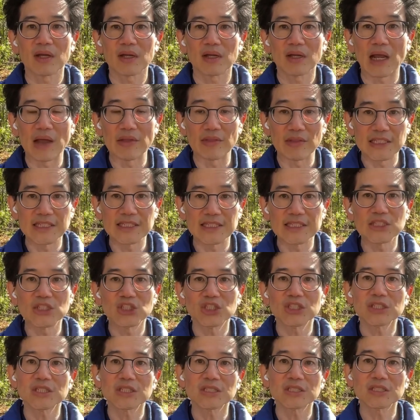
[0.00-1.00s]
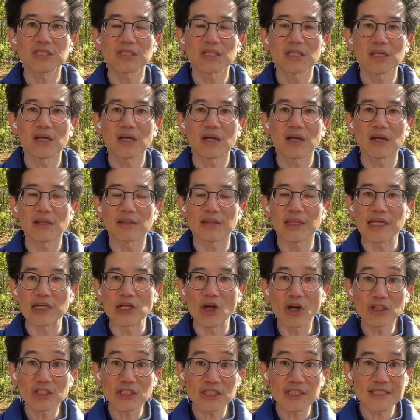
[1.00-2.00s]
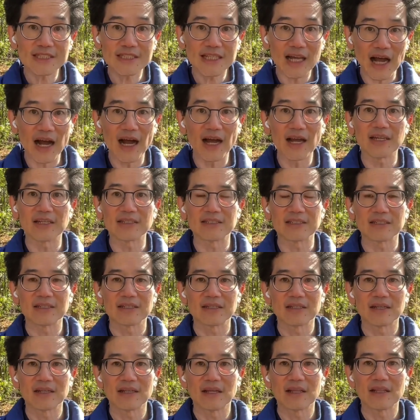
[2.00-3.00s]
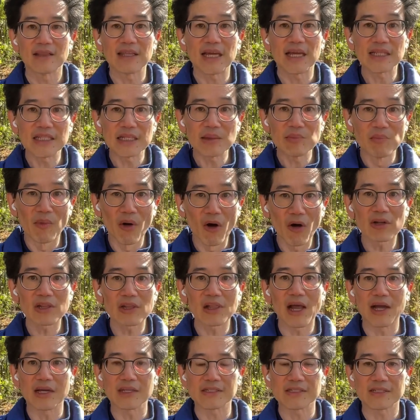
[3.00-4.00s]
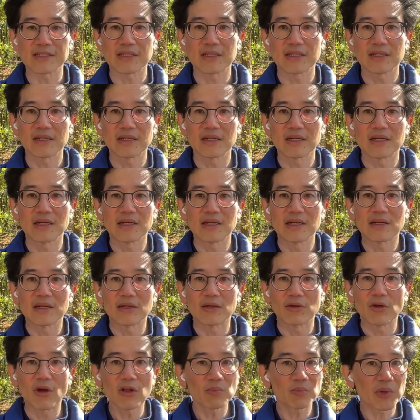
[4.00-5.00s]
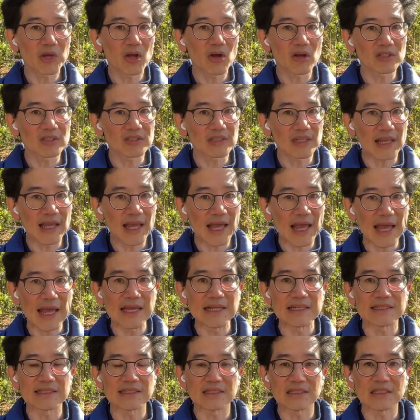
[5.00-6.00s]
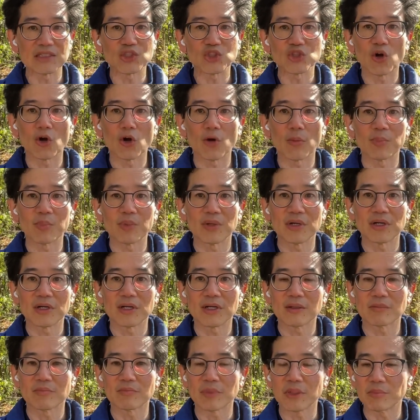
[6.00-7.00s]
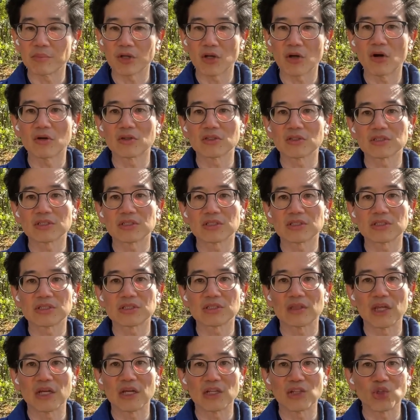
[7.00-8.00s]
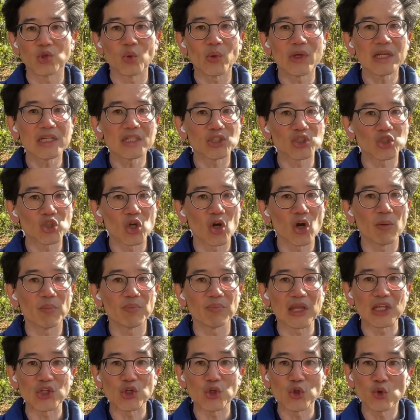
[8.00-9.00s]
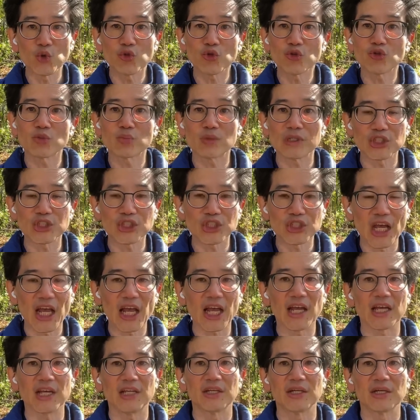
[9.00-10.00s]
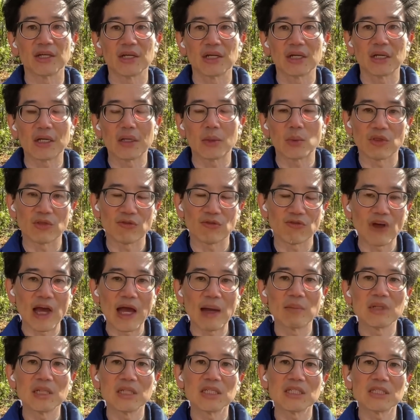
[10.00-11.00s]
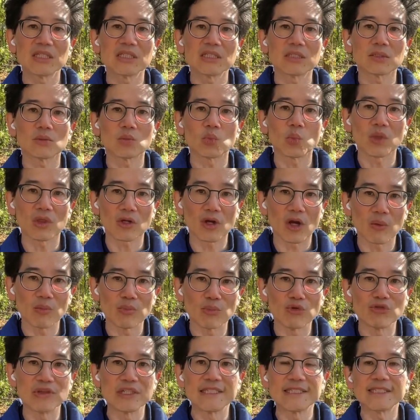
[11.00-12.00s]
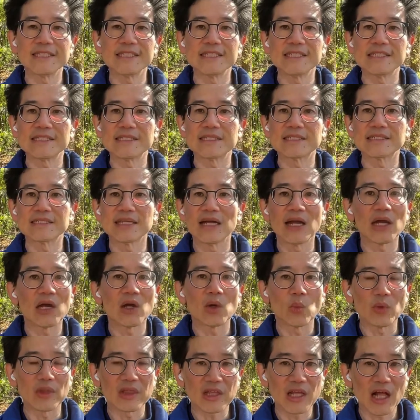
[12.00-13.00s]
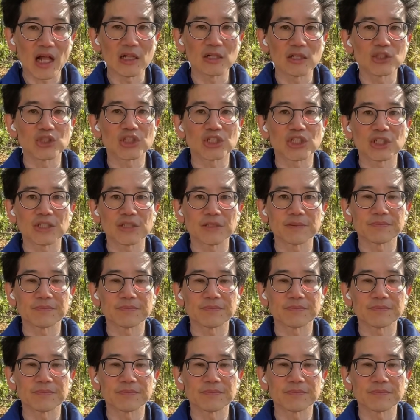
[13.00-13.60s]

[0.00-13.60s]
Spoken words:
And the teachers, they're not just tired, they're demoralized, not because they hate the job, but because they are doing a job that used to be shared with families, with communities, with culture,